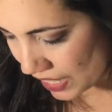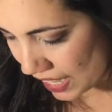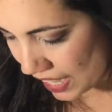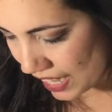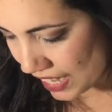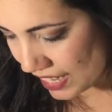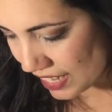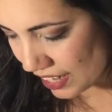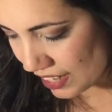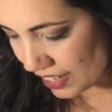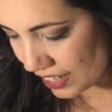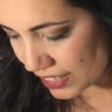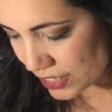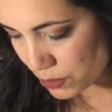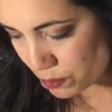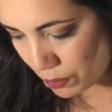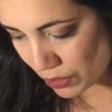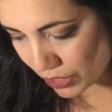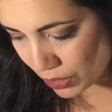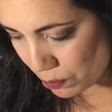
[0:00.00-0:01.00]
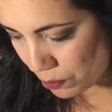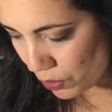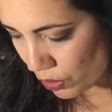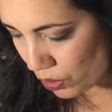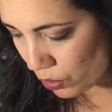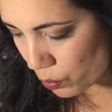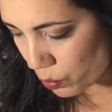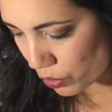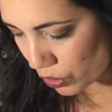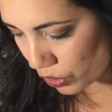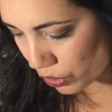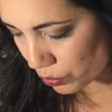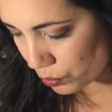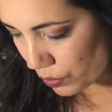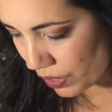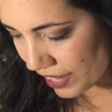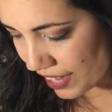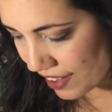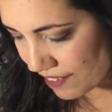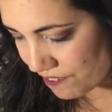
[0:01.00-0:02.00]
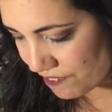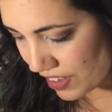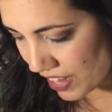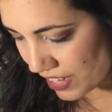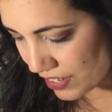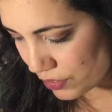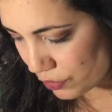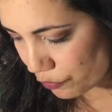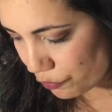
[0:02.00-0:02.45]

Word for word: in an inexplicable worldwide event,